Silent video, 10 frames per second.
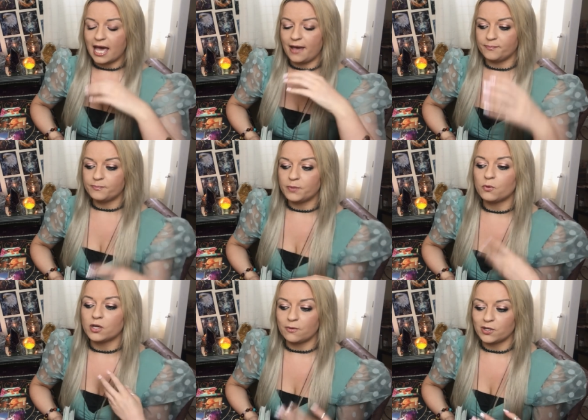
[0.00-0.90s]
um, but
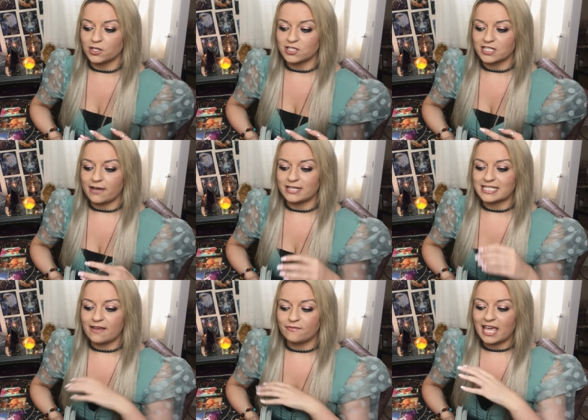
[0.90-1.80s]
what they want you to know is
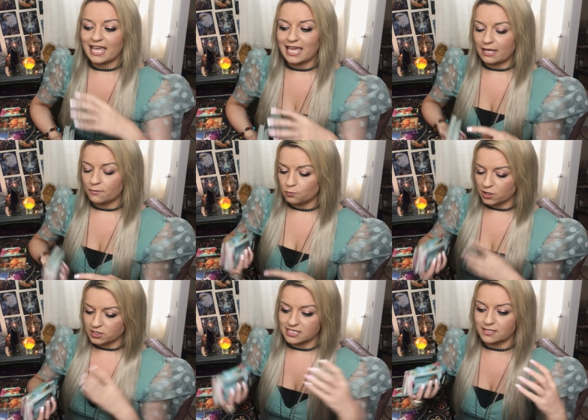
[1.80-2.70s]
if they
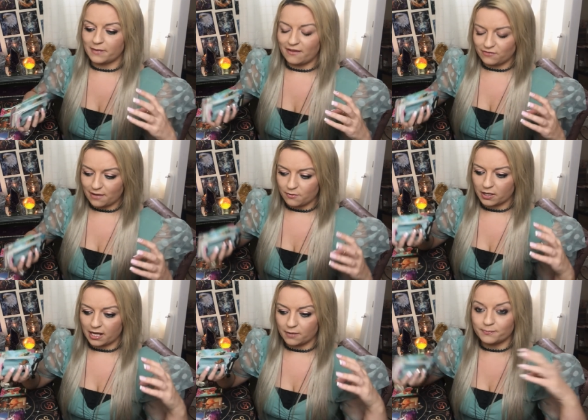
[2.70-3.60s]
wanted to, if they were
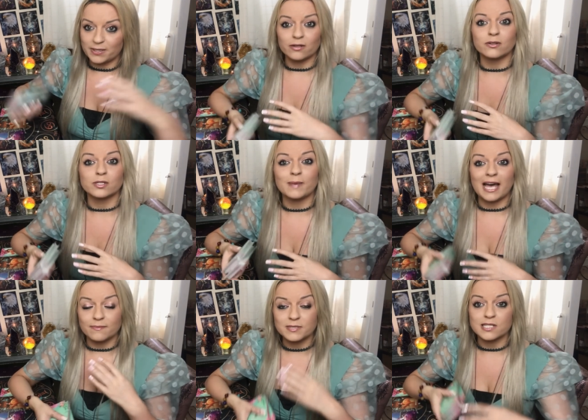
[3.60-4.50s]
going to build
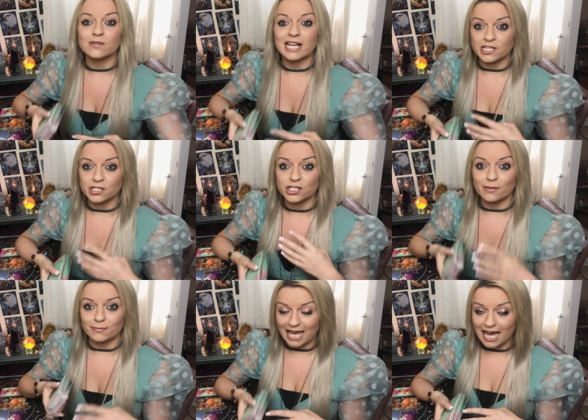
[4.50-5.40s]
perhaps this
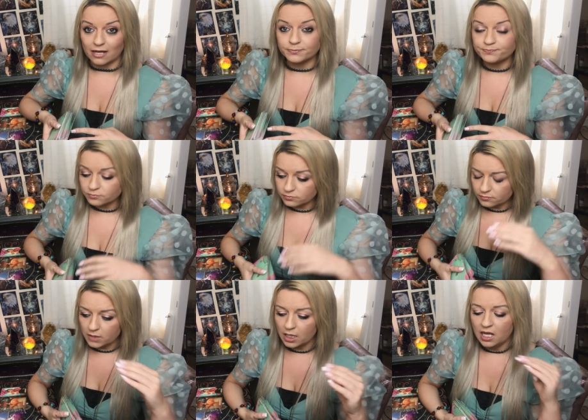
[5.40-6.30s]
relationship now,
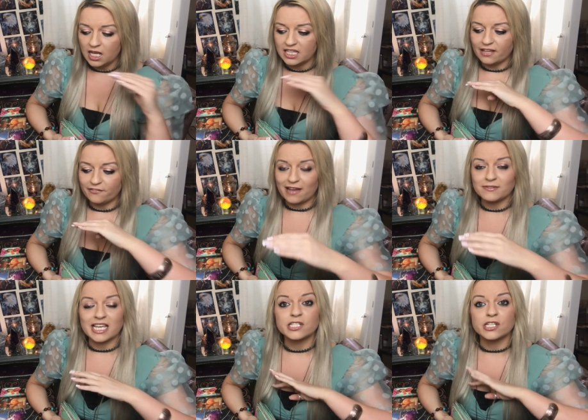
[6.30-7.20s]
the
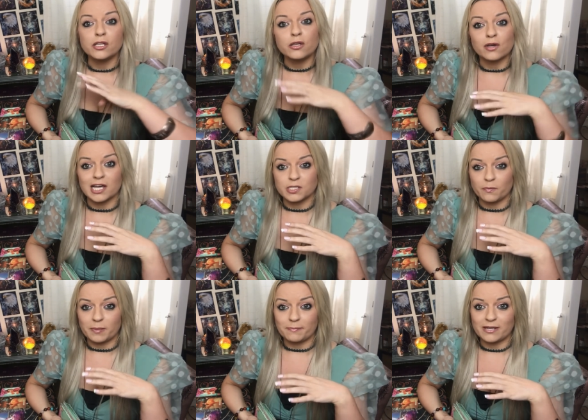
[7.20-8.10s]
foundation that you guys
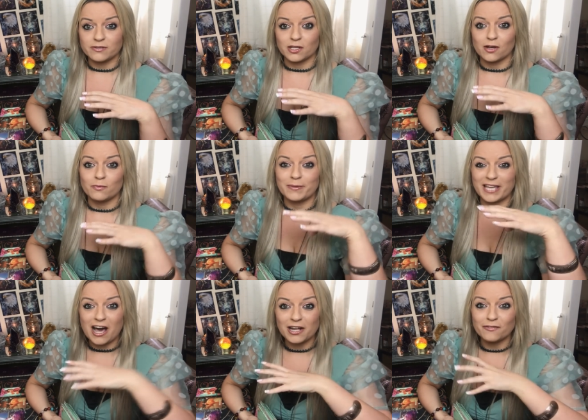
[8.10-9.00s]
would be building on would be
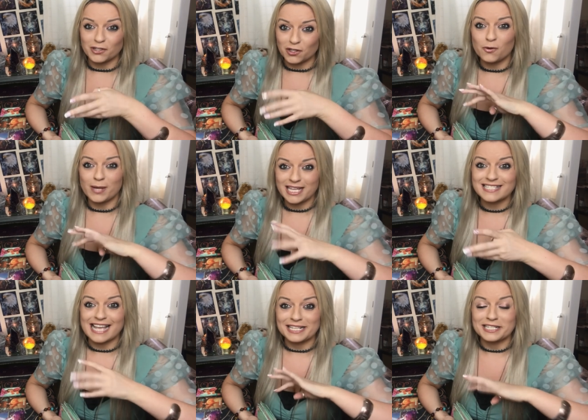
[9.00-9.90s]
kind of on a
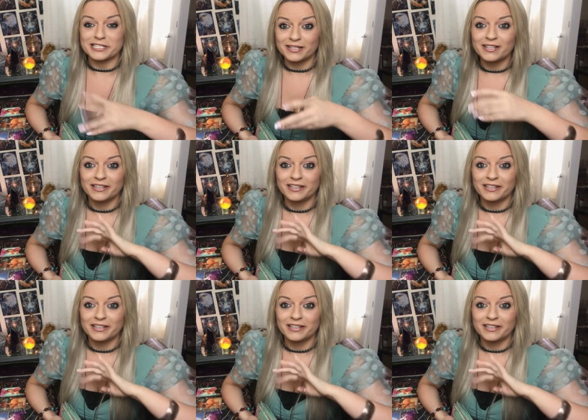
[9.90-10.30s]
quicksand